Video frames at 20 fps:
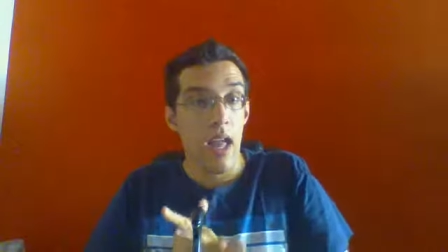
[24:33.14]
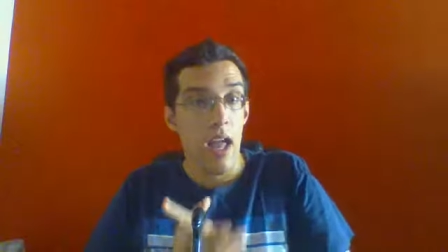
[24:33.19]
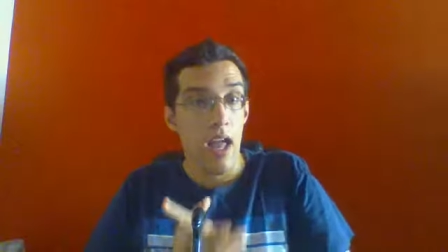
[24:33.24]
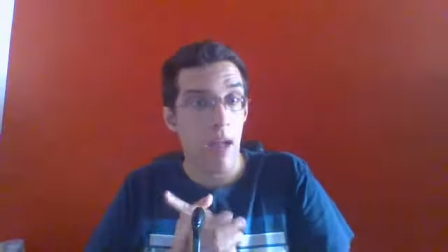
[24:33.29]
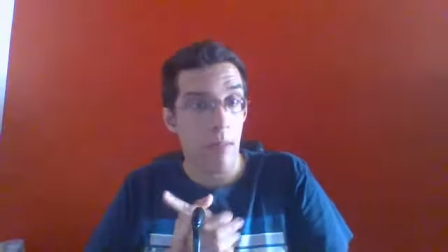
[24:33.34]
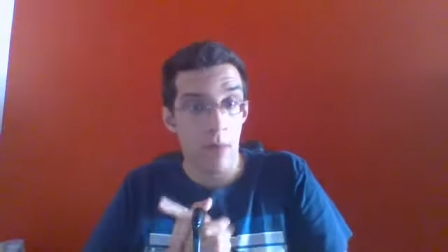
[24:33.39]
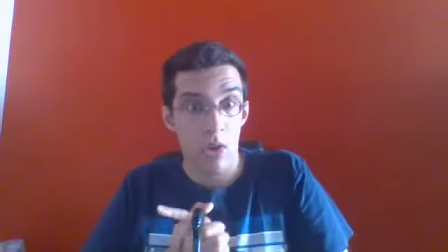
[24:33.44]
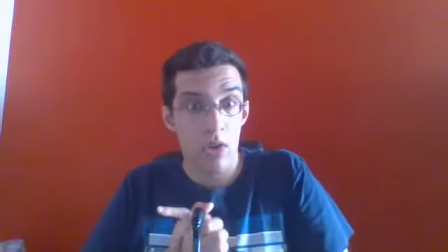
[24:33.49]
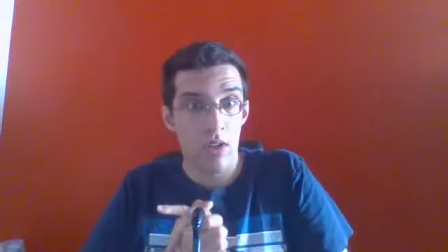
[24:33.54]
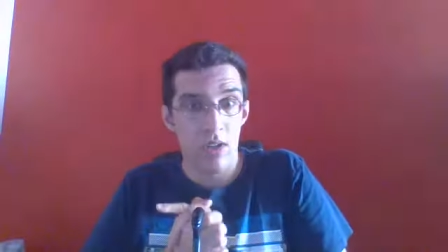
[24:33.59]

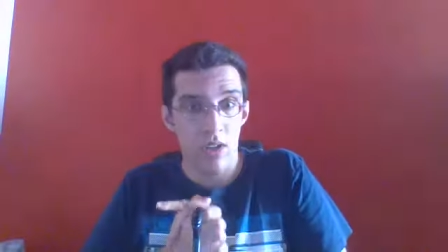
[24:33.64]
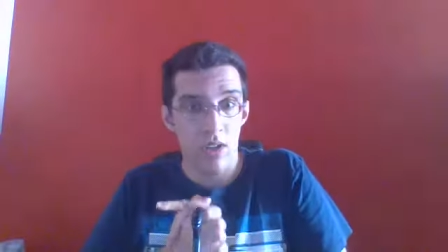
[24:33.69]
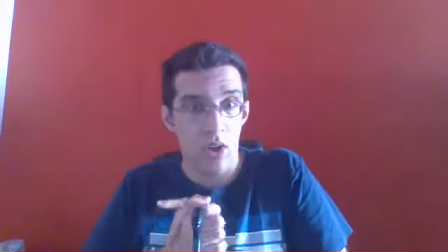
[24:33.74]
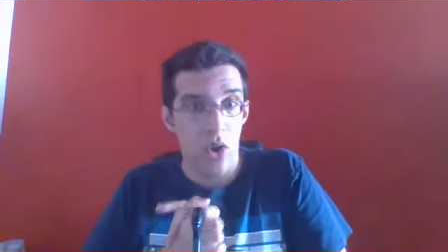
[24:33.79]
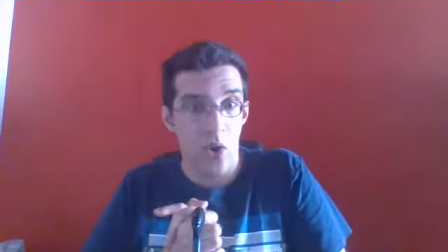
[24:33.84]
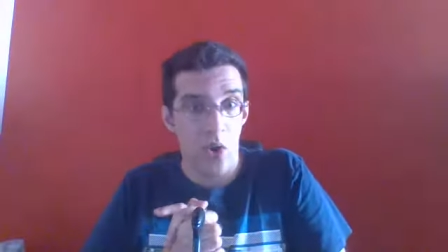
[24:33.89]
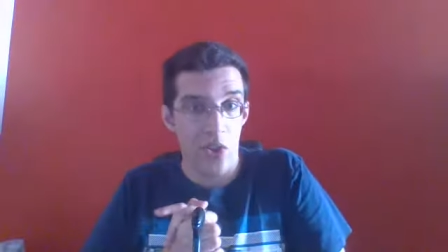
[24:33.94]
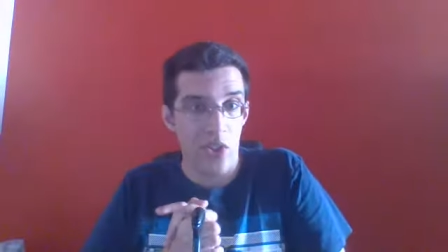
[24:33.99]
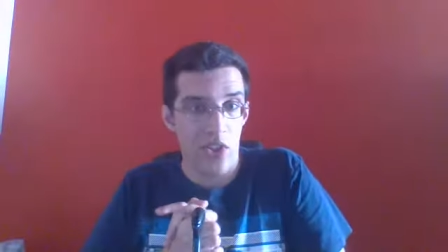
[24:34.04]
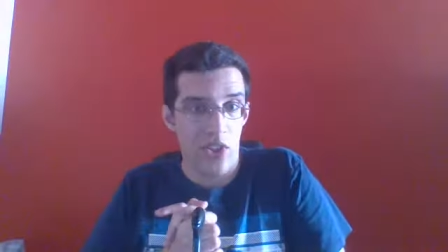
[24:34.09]
among
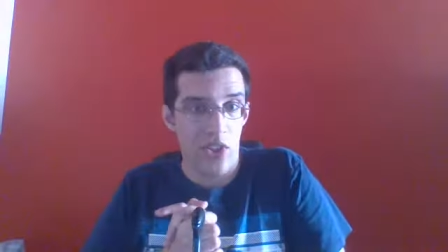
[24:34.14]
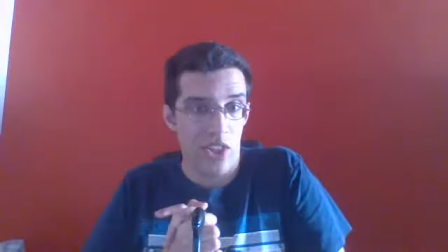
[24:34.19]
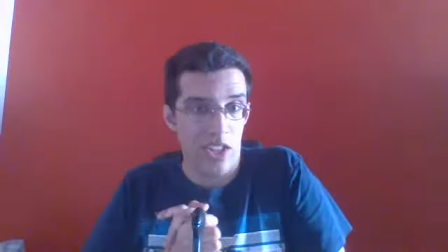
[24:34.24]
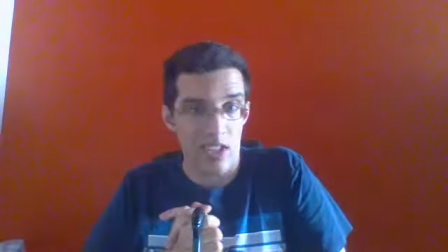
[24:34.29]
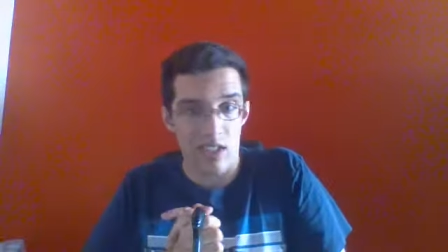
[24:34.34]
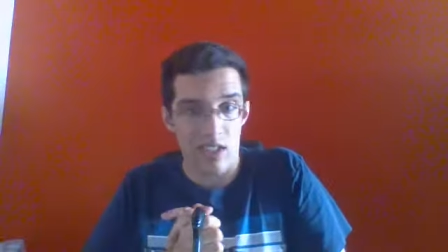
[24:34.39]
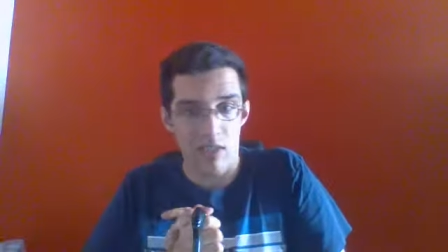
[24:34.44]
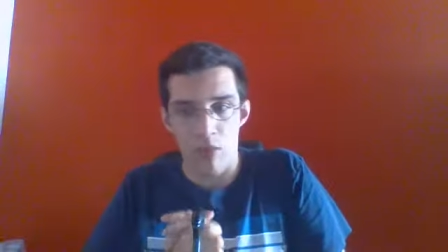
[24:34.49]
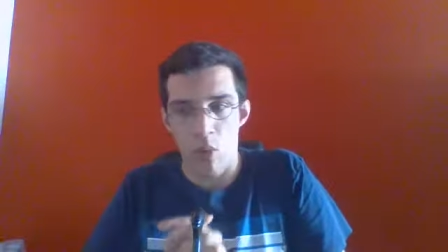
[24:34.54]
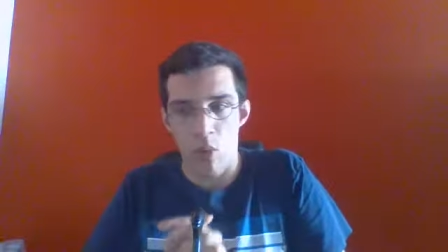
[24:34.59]
other
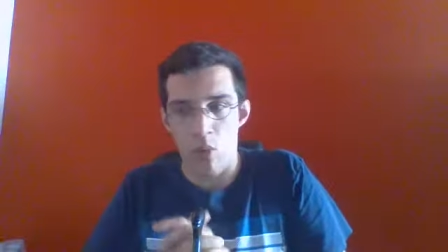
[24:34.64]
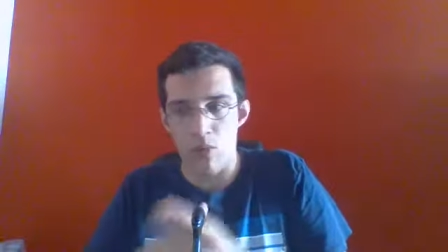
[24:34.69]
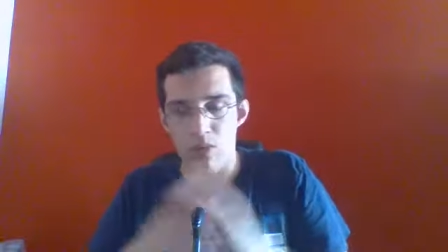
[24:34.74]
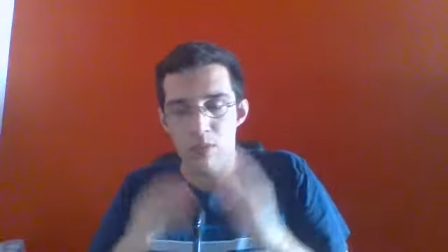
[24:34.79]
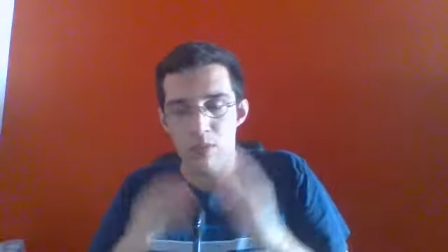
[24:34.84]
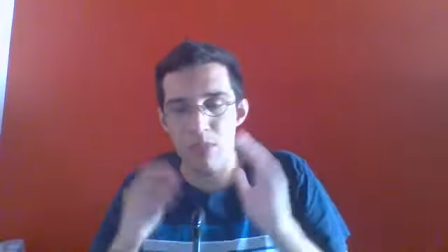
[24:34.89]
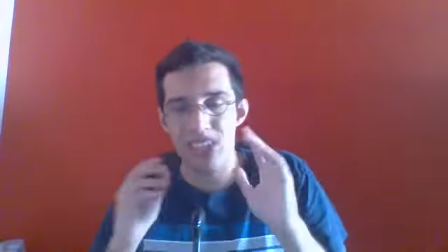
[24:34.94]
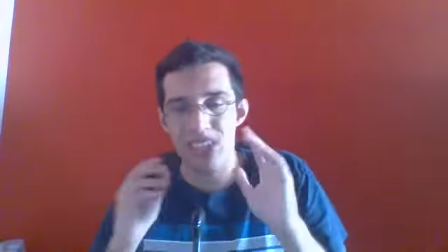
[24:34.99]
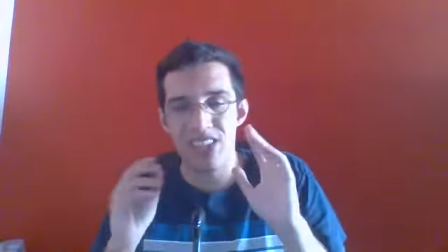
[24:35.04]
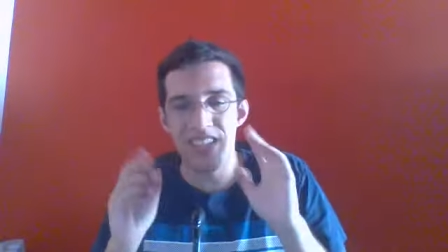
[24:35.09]
things of
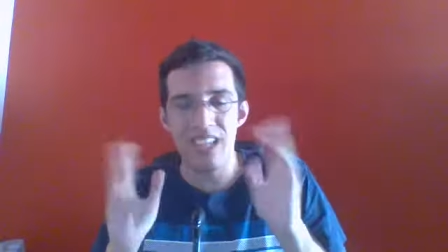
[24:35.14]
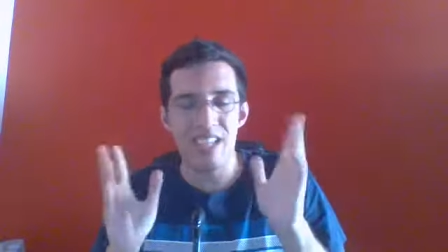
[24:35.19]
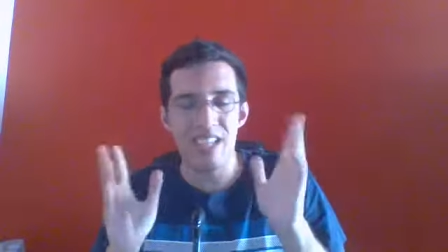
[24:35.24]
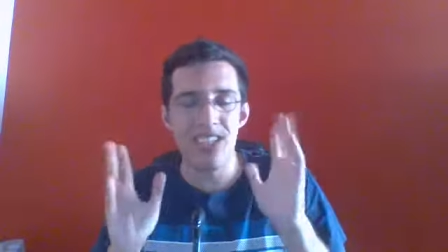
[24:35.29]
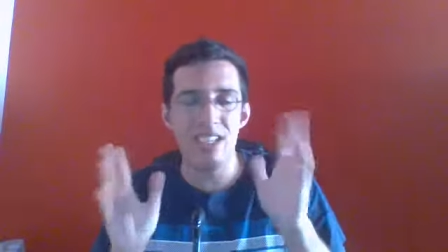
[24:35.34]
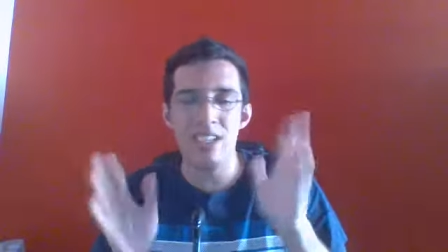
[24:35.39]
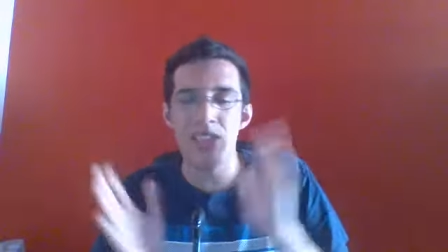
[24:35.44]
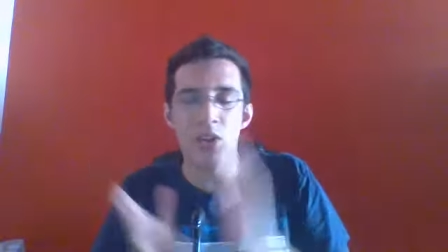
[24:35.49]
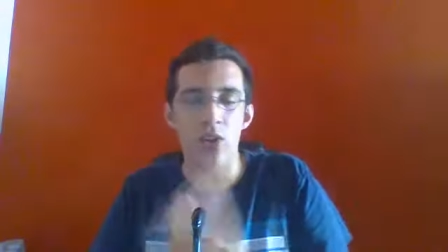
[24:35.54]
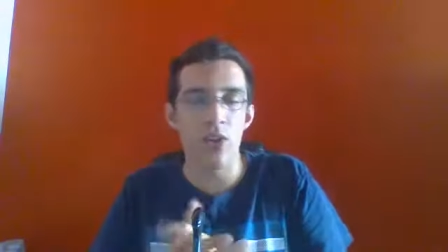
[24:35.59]
course, but this
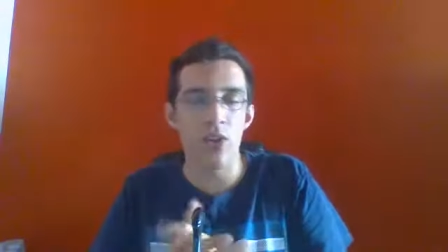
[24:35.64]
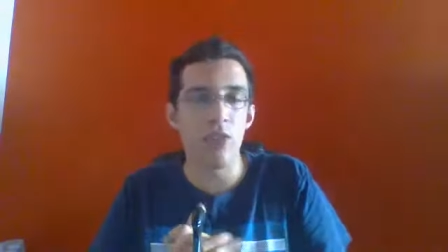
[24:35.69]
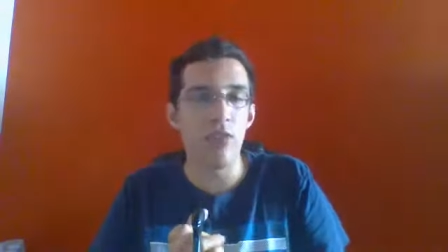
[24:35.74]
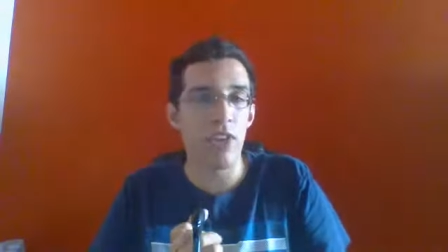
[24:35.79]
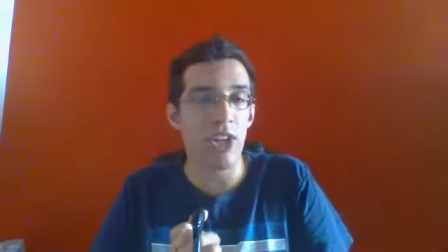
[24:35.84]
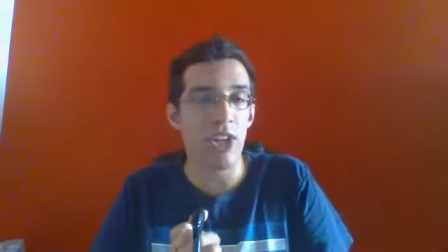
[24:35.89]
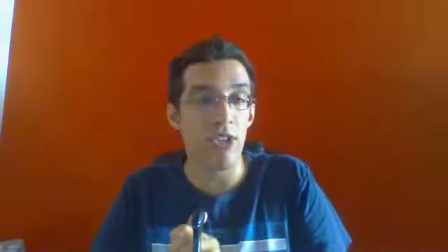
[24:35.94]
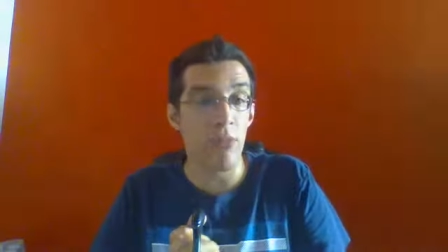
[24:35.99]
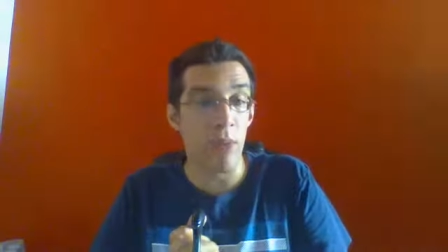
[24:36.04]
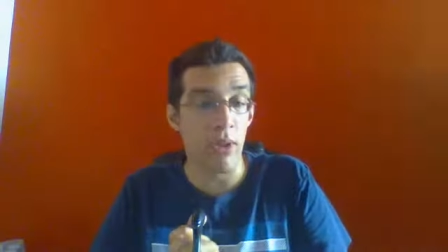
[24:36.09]
is not a
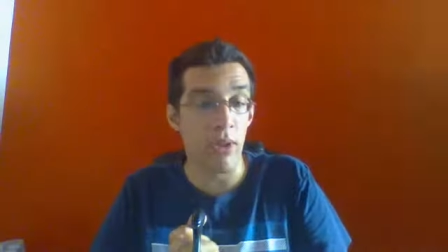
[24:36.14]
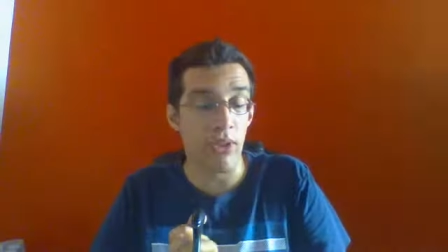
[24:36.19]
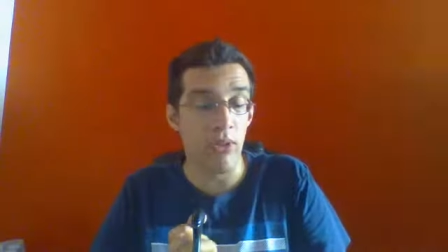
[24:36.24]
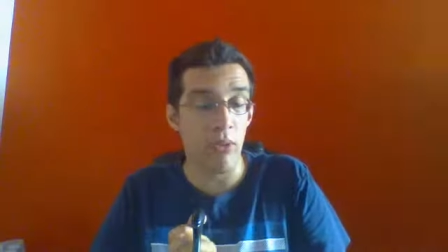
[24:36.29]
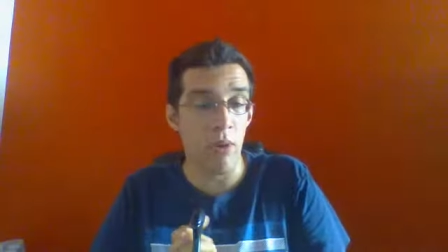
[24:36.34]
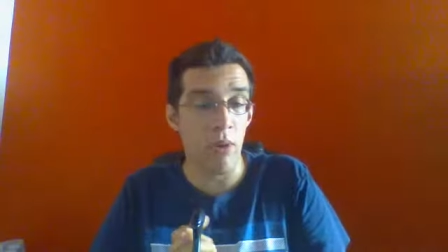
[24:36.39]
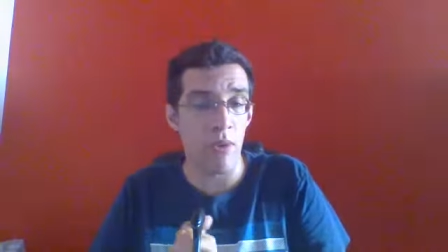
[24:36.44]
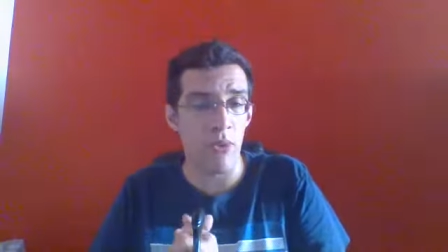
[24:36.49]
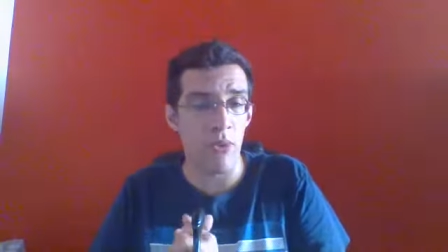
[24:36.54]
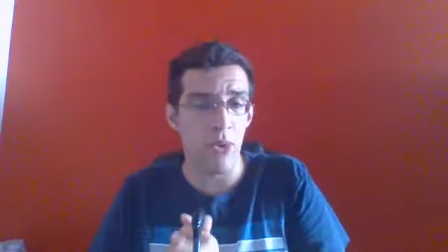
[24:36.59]
video about the
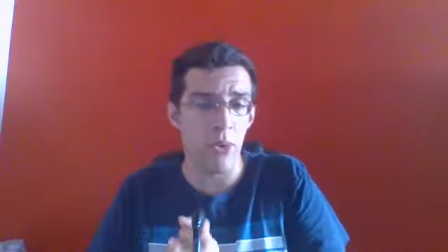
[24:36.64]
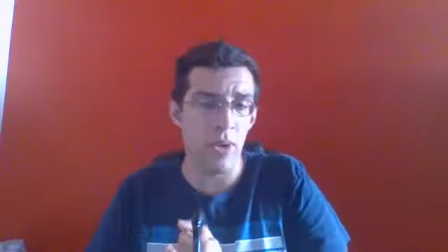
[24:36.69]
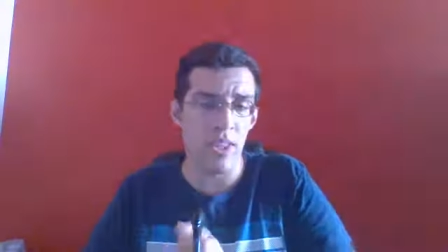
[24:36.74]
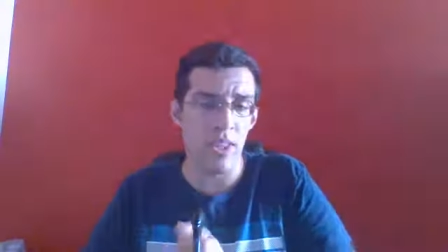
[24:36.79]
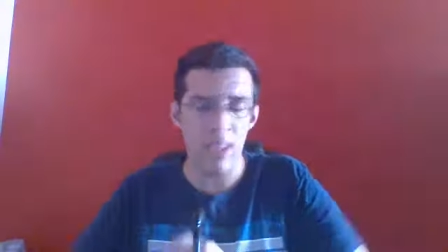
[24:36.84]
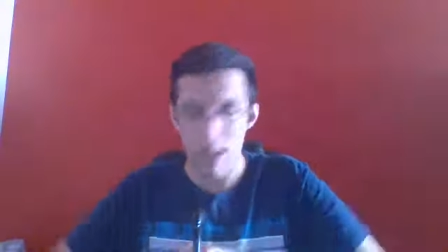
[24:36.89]
reverie,